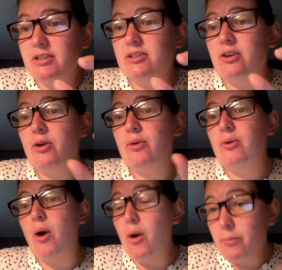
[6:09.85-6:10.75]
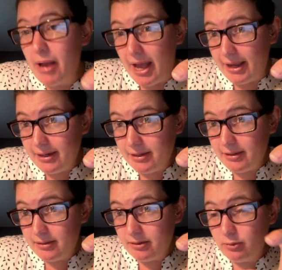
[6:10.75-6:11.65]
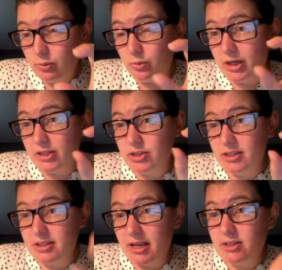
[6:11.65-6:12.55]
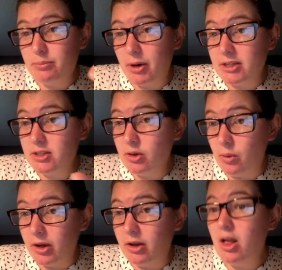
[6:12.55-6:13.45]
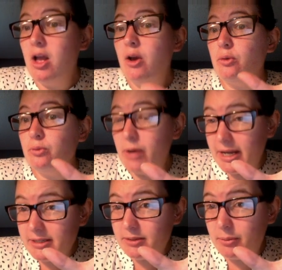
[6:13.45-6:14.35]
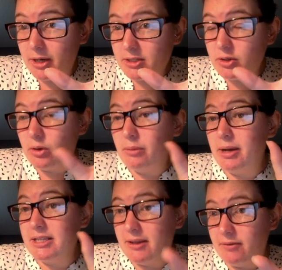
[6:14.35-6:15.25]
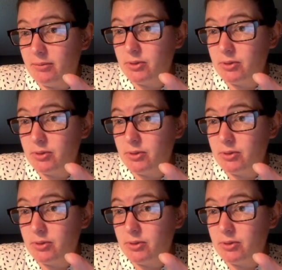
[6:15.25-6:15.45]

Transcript: So OPEC, which sets the price of the oil, raised the price of the oil by 70%.